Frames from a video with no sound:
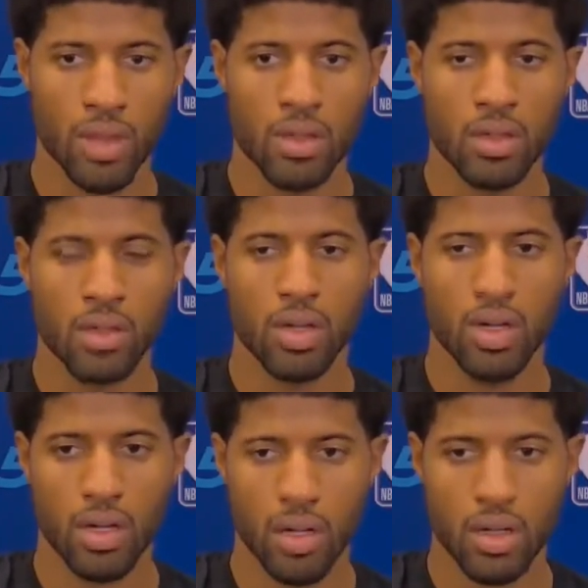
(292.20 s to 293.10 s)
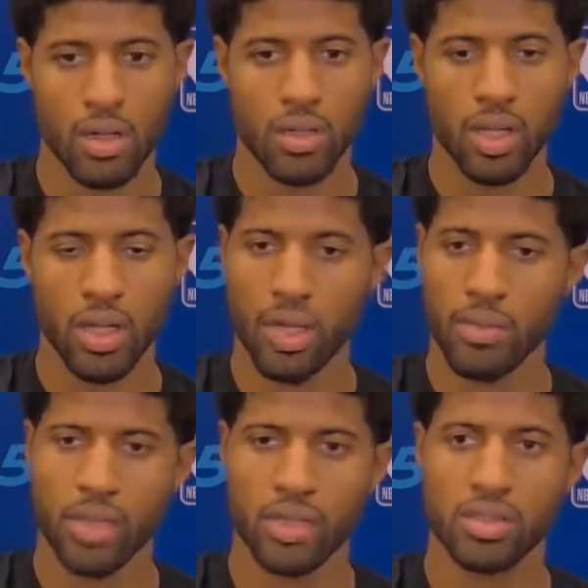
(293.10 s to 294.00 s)
I
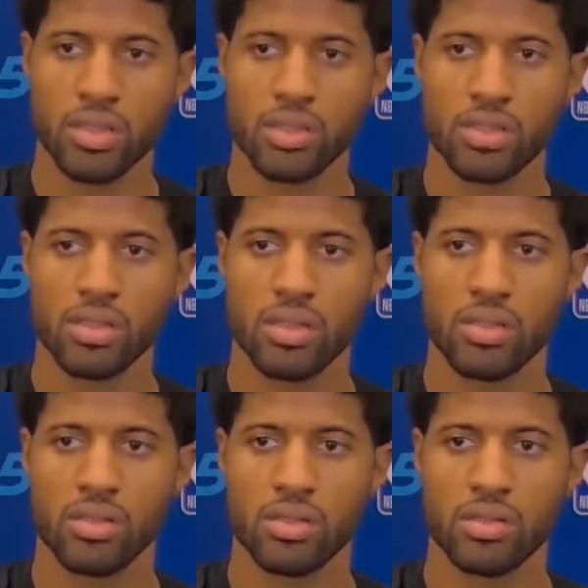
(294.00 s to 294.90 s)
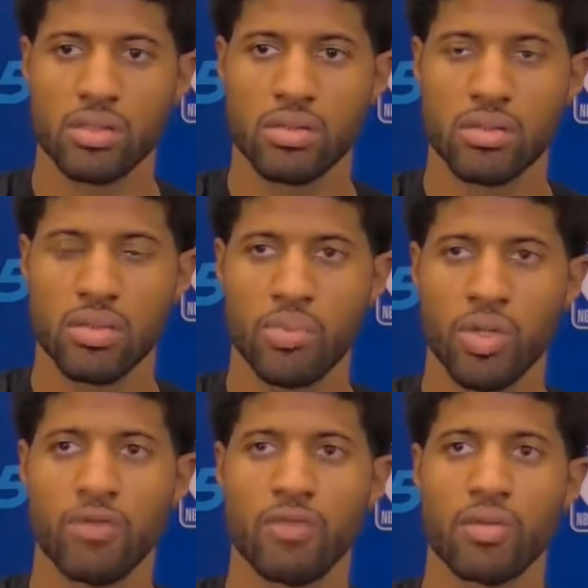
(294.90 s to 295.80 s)
mean, it's a
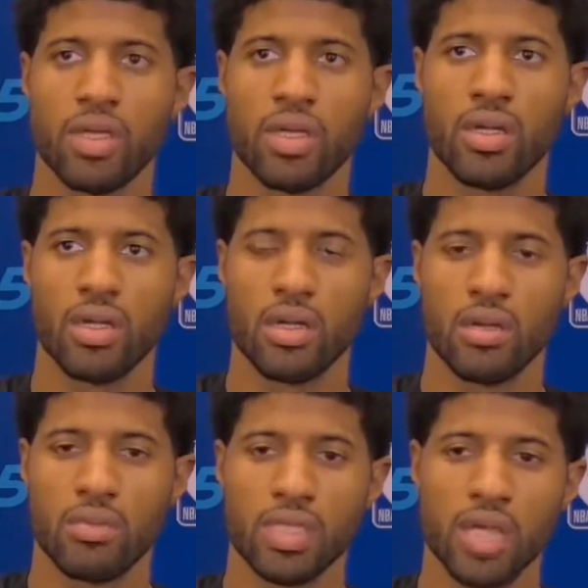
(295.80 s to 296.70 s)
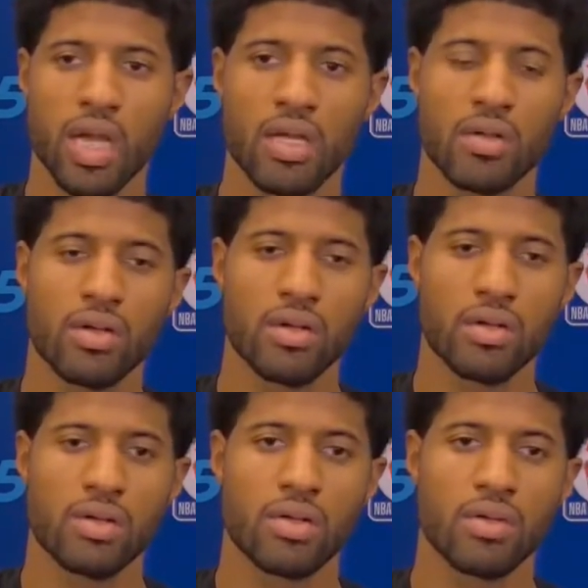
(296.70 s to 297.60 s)
beautiful thing to honor
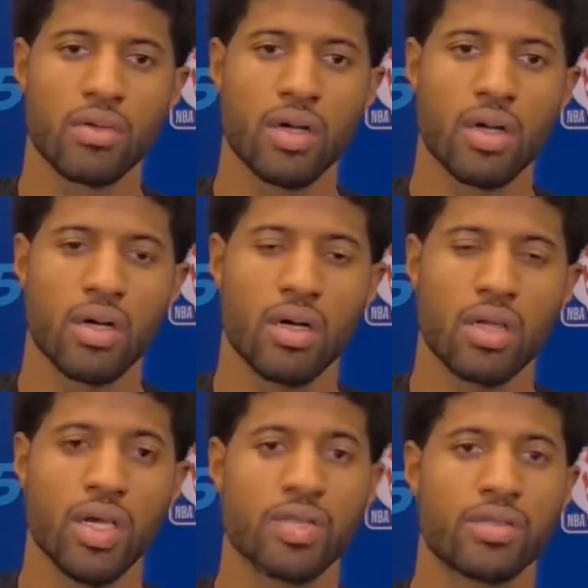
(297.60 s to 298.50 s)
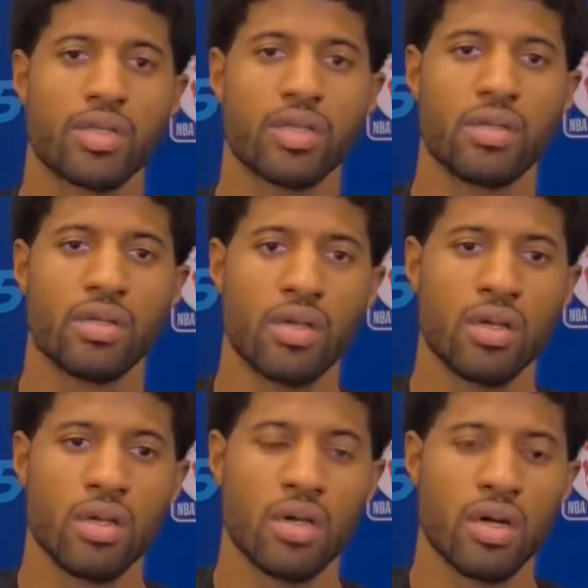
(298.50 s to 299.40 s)
the history
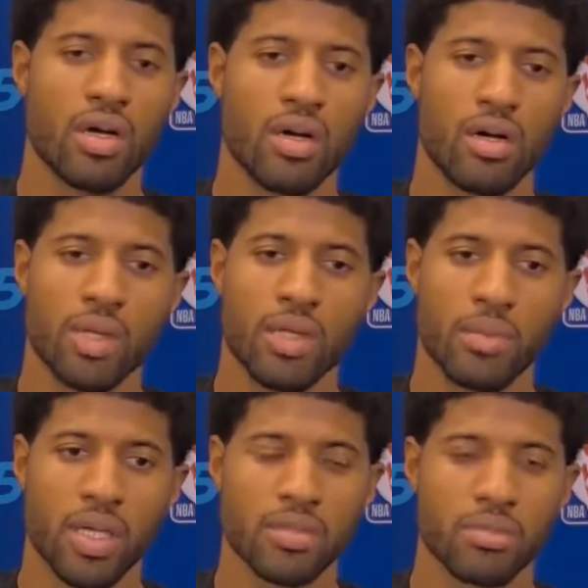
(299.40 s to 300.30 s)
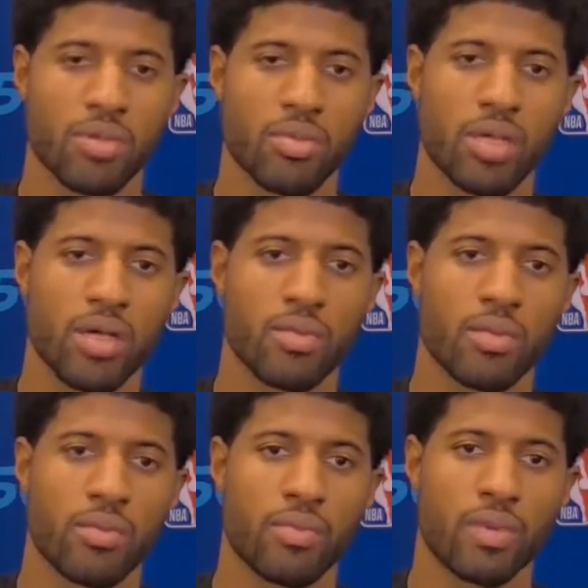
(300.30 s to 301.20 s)
and the amazing people that
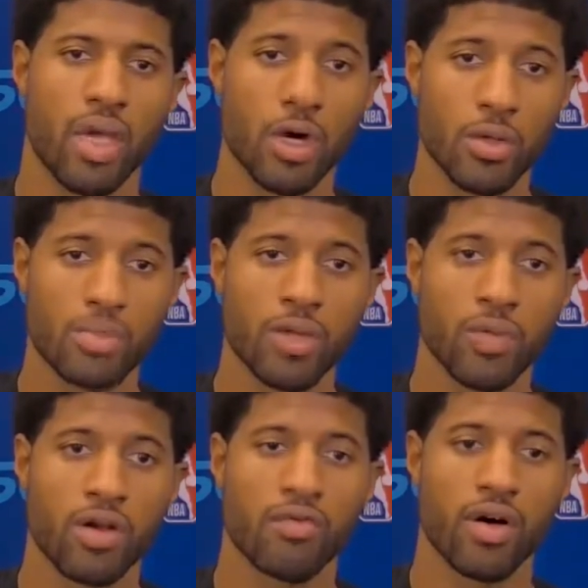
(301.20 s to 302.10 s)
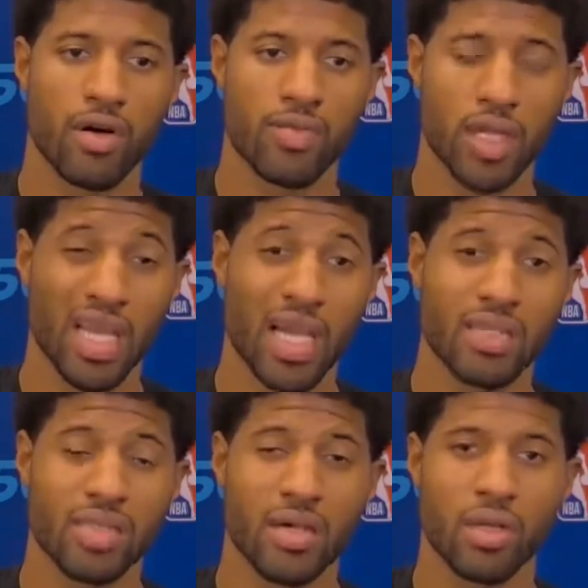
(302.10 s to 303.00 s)
helped and were involved in the lives
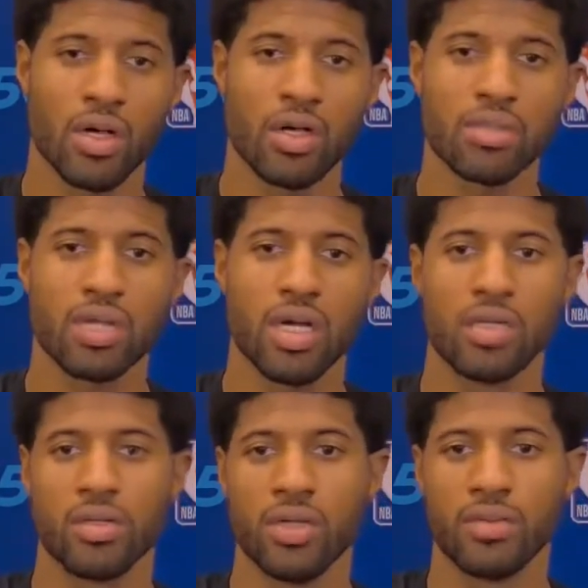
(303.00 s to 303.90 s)
that were lost, honor them.